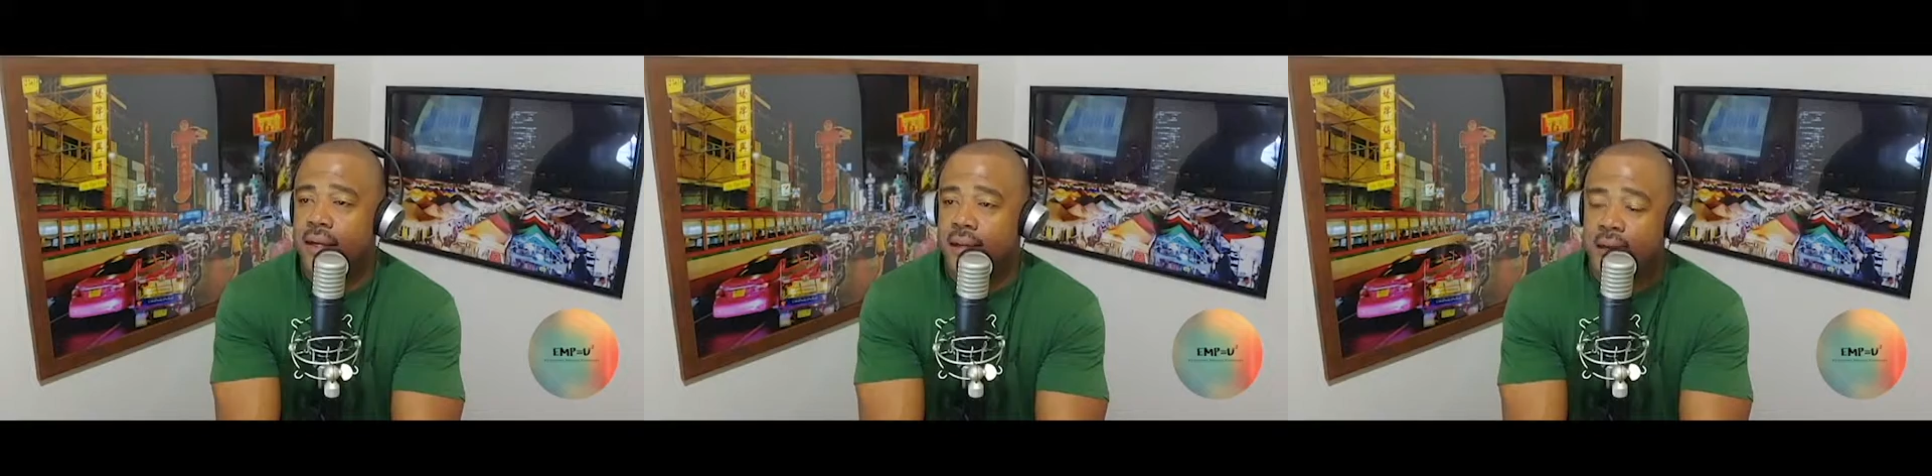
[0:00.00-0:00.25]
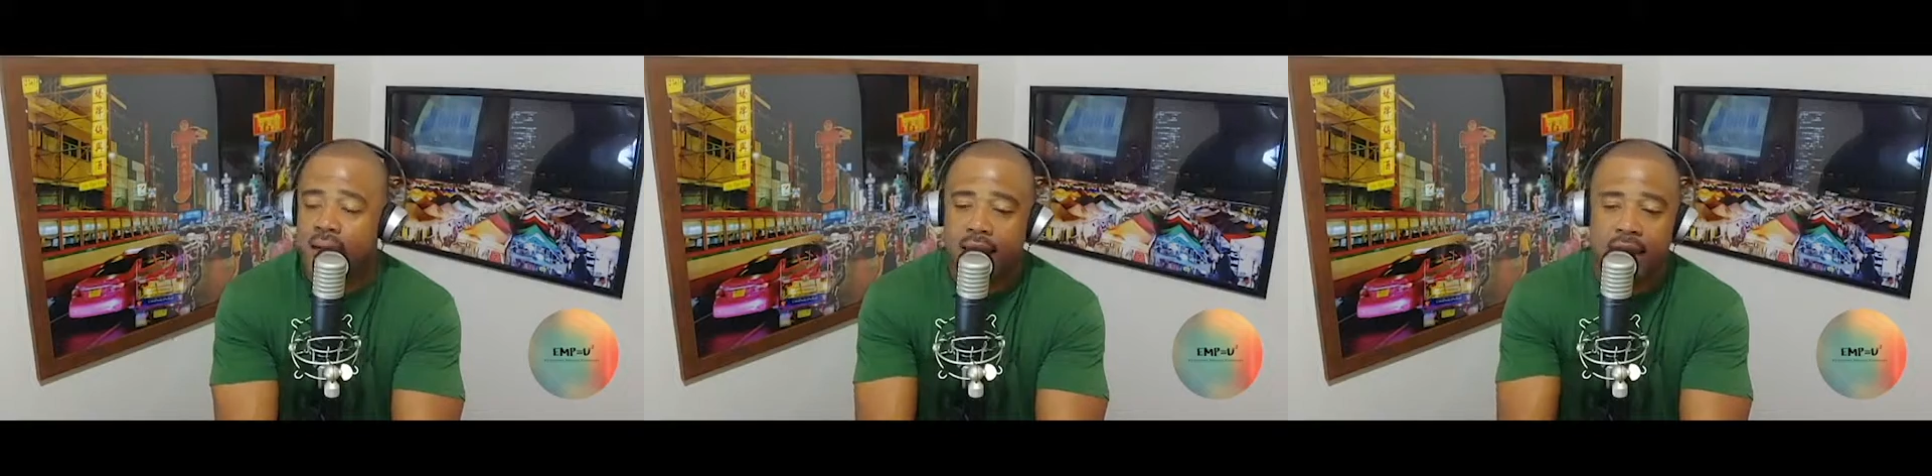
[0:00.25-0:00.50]

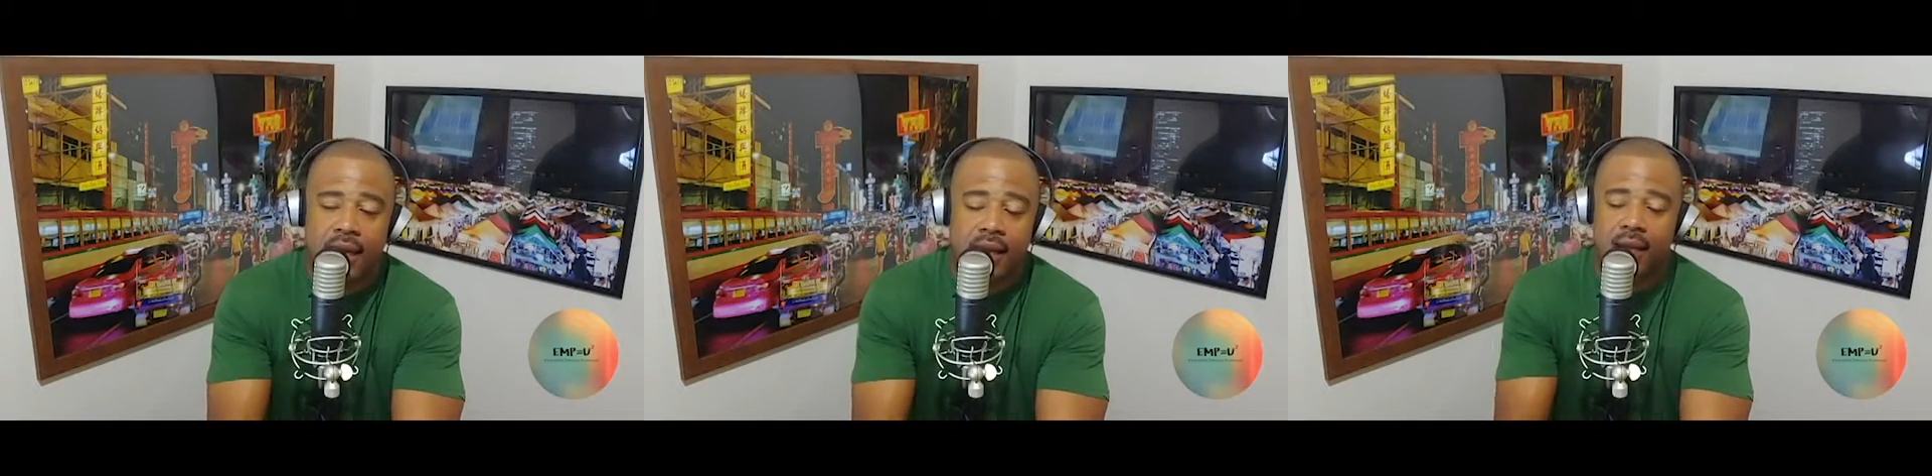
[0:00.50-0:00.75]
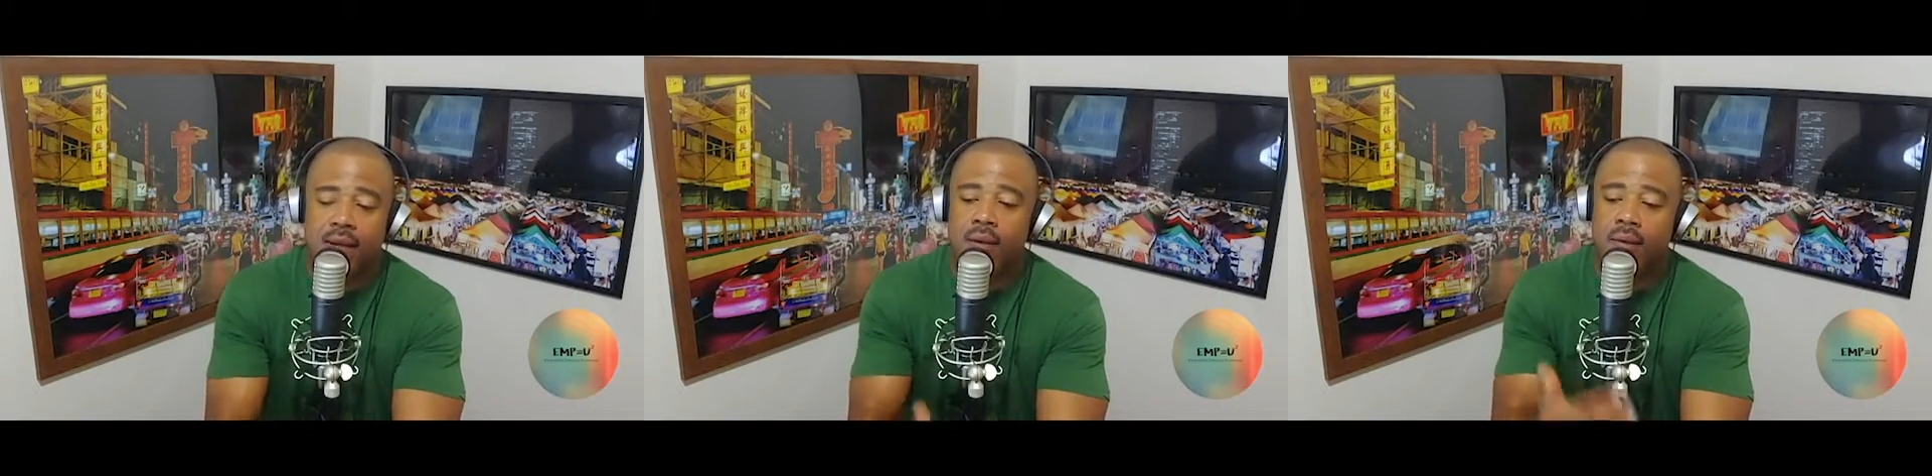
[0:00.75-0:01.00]

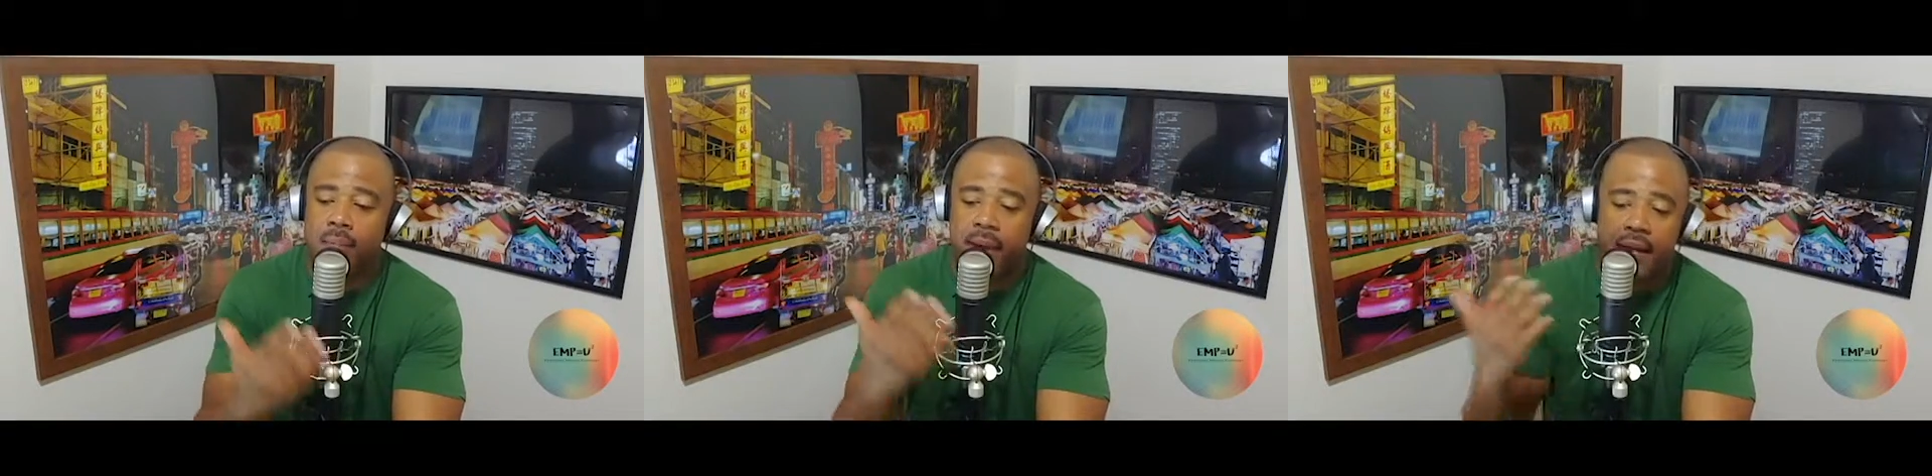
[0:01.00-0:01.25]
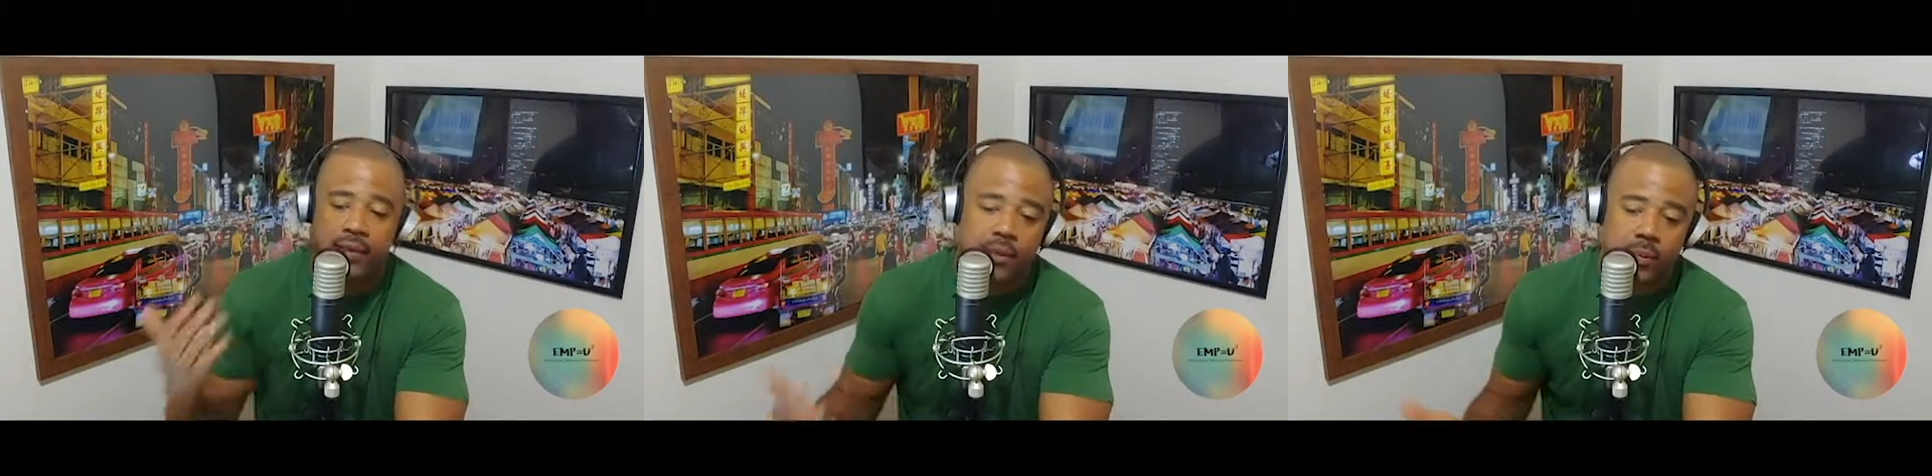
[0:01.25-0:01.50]
again,
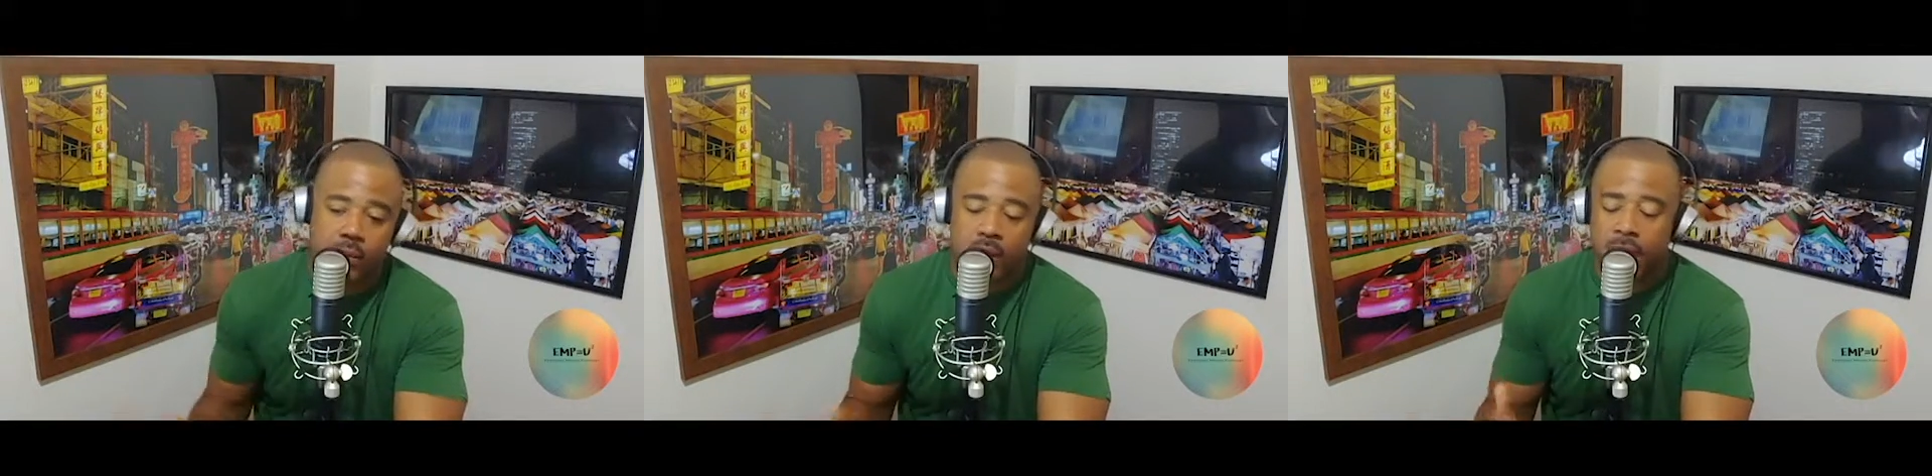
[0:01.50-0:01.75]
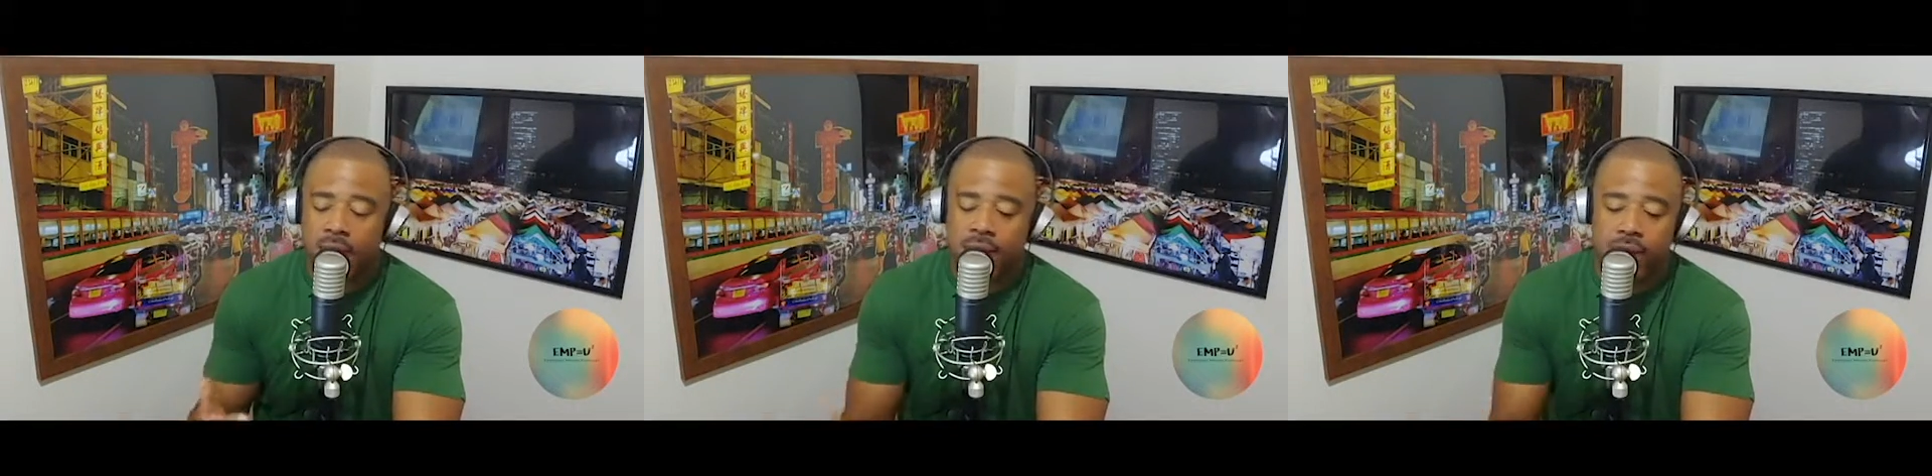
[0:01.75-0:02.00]
back to one of my